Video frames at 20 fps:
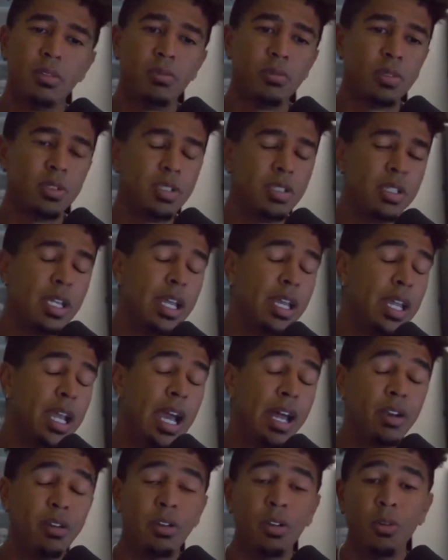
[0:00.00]
was setting.
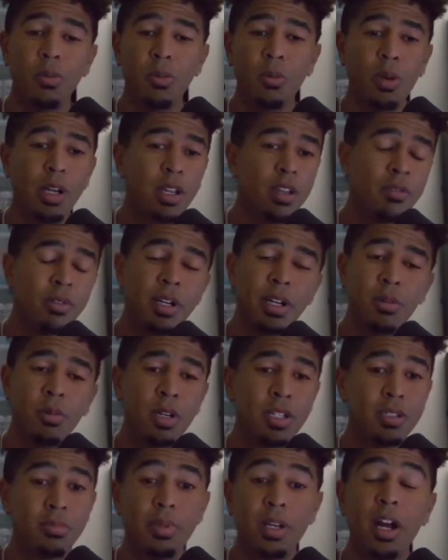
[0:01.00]
I don't know where the fuck it
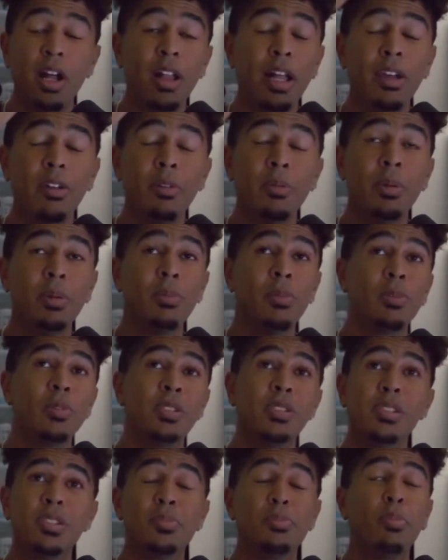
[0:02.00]
was, but all I remember I see, was
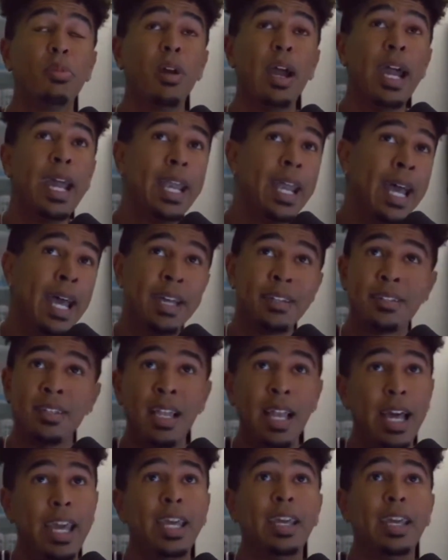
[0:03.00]
this bright, bright ass, ass light. light. I